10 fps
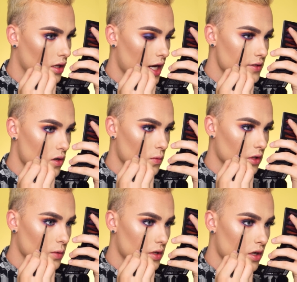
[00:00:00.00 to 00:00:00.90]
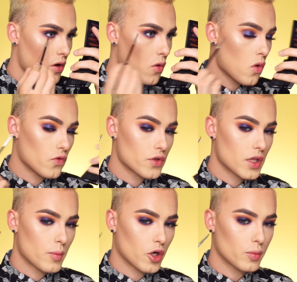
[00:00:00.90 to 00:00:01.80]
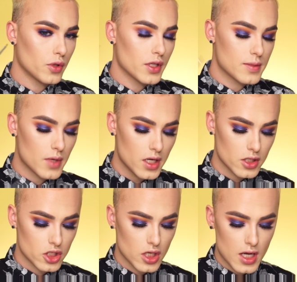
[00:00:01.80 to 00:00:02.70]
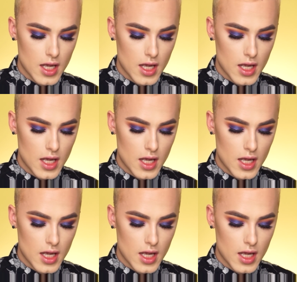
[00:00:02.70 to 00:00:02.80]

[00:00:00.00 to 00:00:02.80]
I don't really want to go over the purple as much.